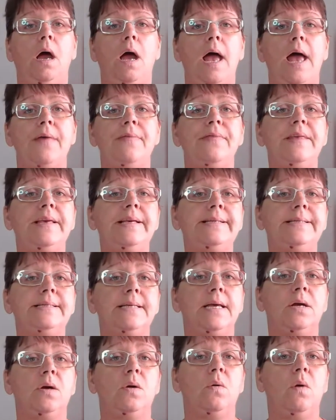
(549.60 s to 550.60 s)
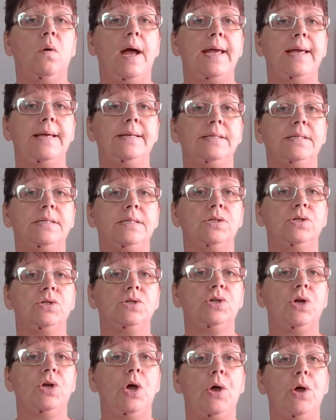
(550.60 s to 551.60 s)
And this equates
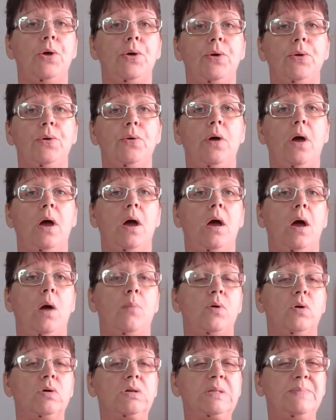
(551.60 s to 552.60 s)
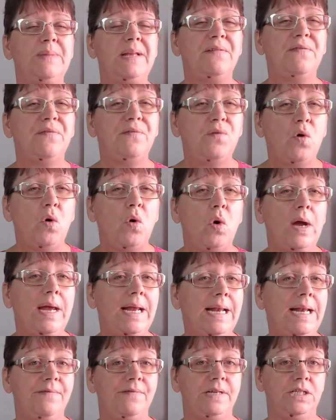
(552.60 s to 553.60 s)
to approximately 4
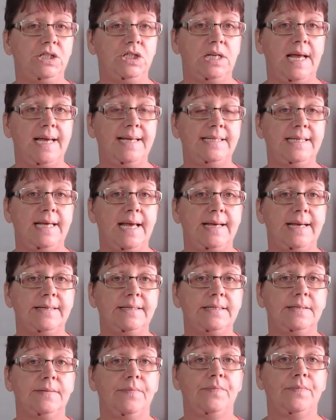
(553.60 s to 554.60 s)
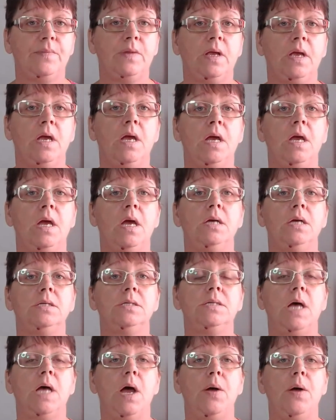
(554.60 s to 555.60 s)
11-inch latex.
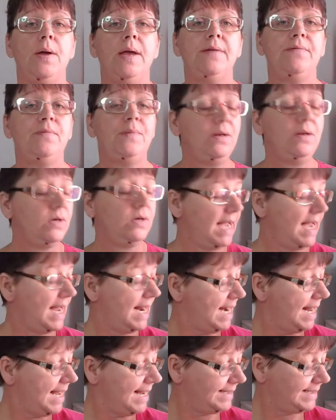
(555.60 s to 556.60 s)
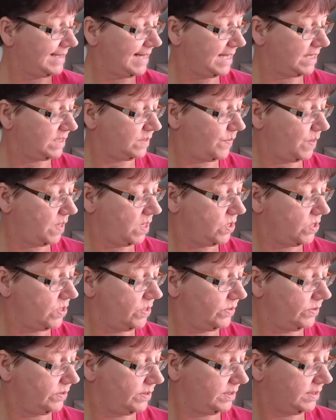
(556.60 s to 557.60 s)
So if we look at latex
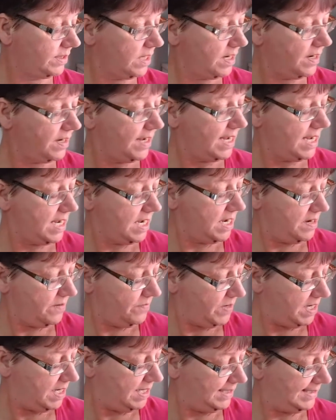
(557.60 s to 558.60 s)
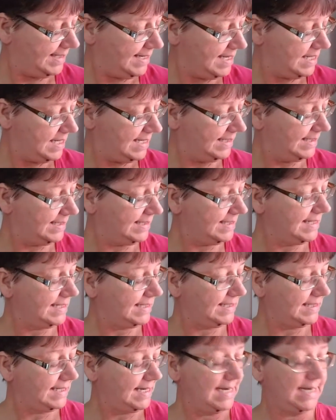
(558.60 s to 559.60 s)
balloons, here we can see that a
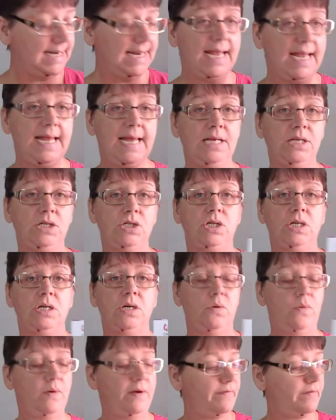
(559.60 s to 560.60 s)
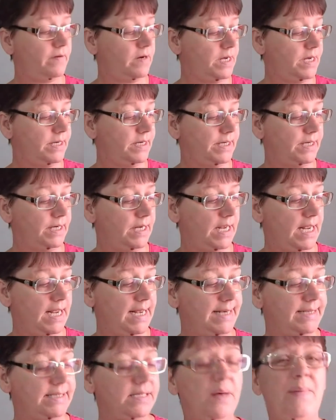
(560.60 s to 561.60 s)
16-inch equivalent
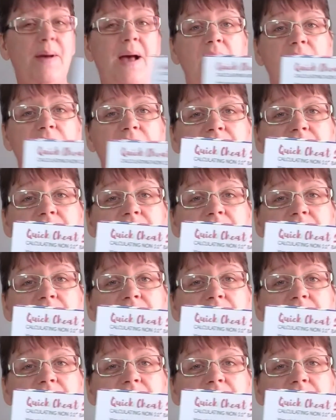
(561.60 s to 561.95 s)
is about